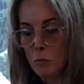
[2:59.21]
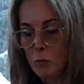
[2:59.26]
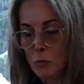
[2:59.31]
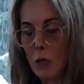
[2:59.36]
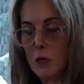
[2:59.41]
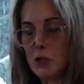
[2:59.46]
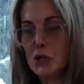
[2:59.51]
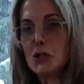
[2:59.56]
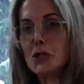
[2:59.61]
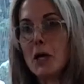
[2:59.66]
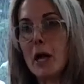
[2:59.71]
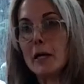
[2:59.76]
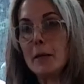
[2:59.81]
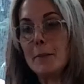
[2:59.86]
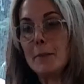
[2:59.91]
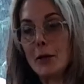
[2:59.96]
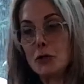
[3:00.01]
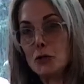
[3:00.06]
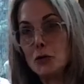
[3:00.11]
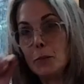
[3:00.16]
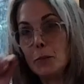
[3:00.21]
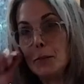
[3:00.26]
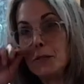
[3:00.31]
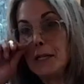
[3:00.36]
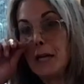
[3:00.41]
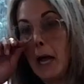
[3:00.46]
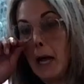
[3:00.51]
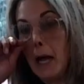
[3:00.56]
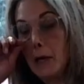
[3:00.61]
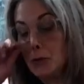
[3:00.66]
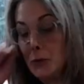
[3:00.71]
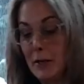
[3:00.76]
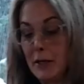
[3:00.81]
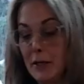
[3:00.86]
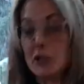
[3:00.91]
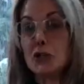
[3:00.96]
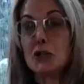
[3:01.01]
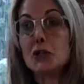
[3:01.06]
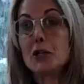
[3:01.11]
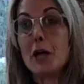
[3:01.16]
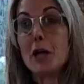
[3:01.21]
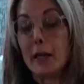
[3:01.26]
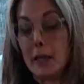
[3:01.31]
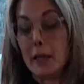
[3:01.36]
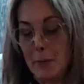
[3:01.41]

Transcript: shiitake mushrooms, dehydrated shiitake